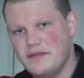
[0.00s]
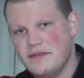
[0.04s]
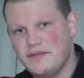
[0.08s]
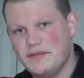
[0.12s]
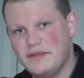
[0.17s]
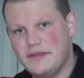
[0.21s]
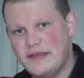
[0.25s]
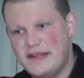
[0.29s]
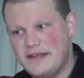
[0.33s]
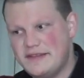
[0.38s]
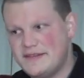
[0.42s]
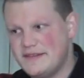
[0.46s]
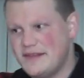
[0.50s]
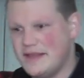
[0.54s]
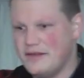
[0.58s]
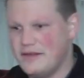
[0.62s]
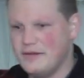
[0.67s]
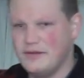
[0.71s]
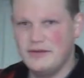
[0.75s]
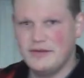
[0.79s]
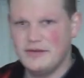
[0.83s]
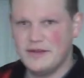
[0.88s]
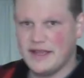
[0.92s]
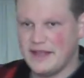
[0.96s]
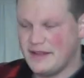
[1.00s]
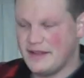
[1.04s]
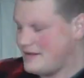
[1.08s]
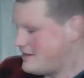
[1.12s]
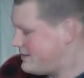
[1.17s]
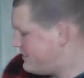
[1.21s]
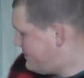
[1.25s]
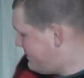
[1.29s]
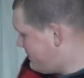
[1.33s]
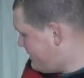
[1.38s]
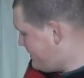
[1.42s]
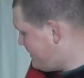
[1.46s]
So let's take a look at
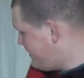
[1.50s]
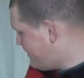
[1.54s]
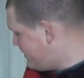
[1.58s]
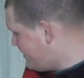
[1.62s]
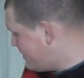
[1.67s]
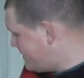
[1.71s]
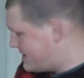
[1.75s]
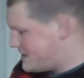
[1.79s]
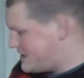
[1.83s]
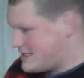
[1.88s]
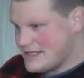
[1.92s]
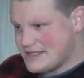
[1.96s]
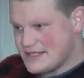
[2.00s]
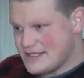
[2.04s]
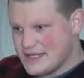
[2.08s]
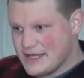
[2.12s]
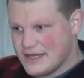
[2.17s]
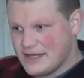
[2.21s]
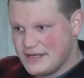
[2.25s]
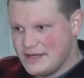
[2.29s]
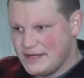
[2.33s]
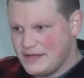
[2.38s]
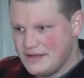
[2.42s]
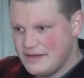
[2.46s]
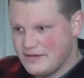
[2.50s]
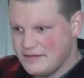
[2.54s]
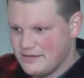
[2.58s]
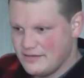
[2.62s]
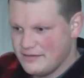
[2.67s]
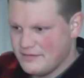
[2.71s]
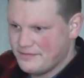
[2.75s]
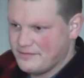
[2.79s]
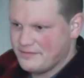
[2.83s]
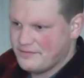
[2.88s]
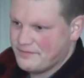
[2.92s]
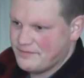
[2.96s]
what's inside here